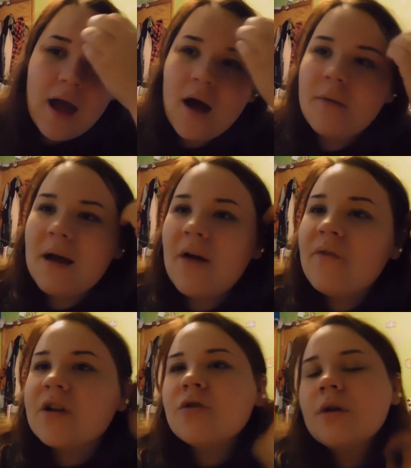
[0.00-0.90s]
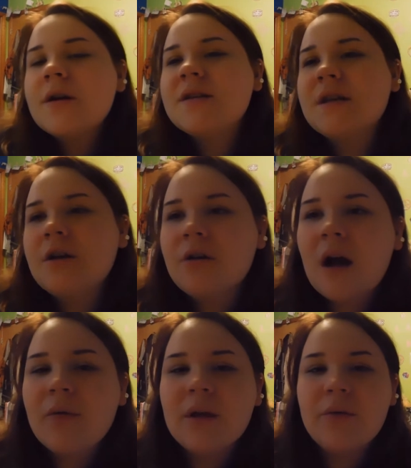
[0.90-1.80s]
At Victoria's Secret,
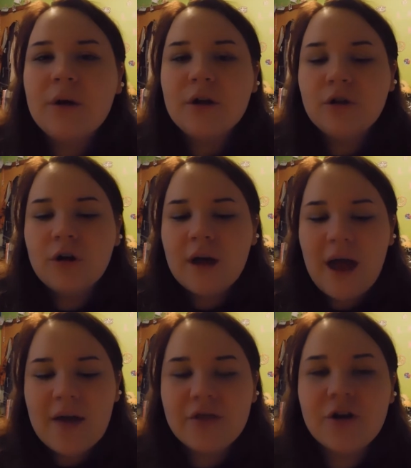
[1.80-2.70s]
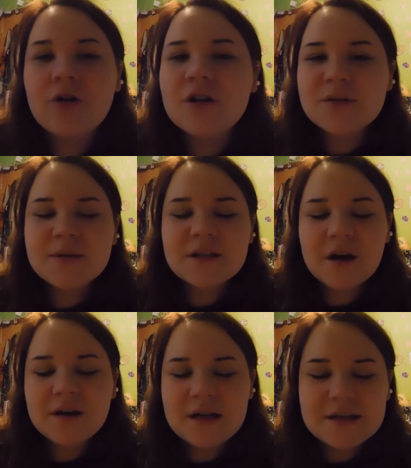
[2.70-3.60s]
I really want to look at their Christmas
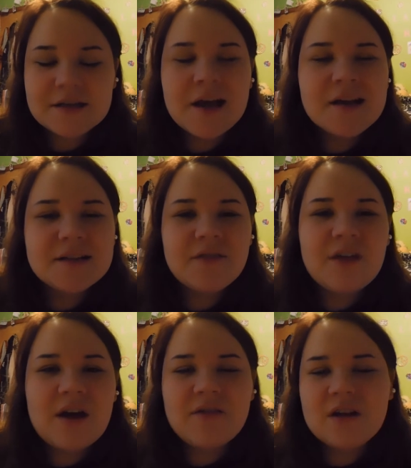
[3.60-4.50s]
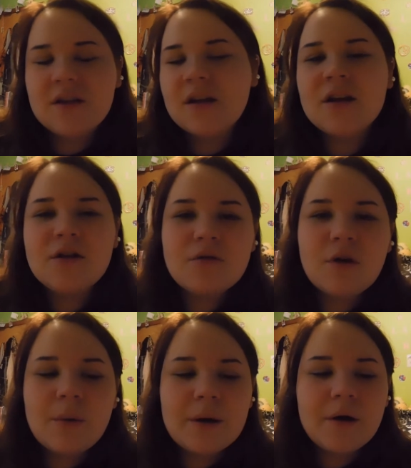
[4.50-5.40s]
undies, see if they have anything cute
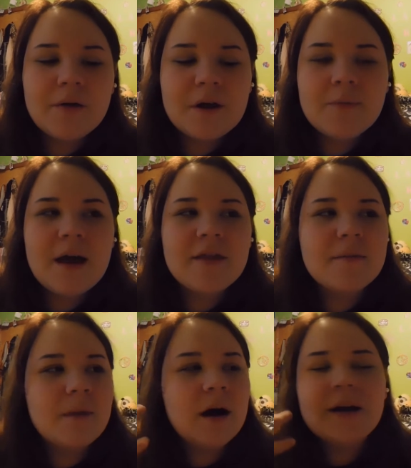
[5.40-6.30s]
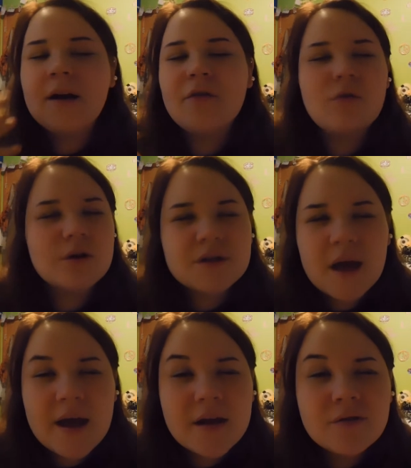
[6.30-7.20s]
going on there. Bath and Body, of course,
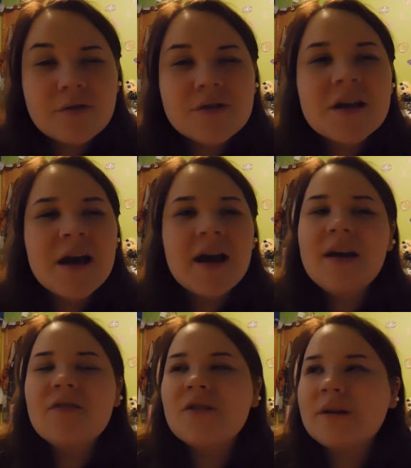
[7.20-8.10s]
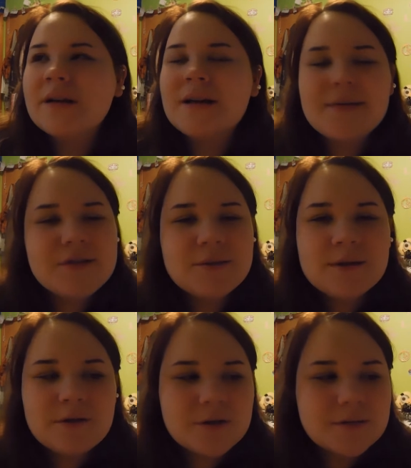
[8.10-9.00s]
candles, even though I have too
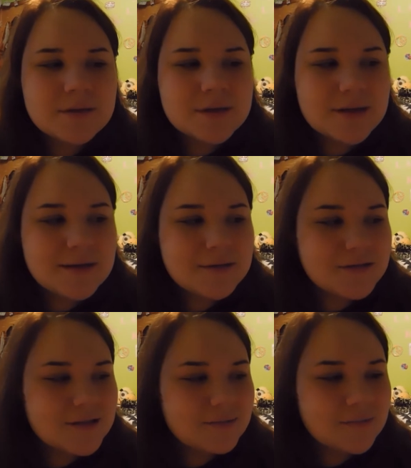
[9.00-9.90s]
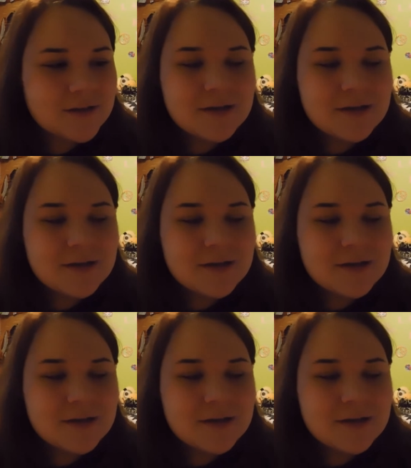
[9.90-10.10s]
many Christmas candles, I'm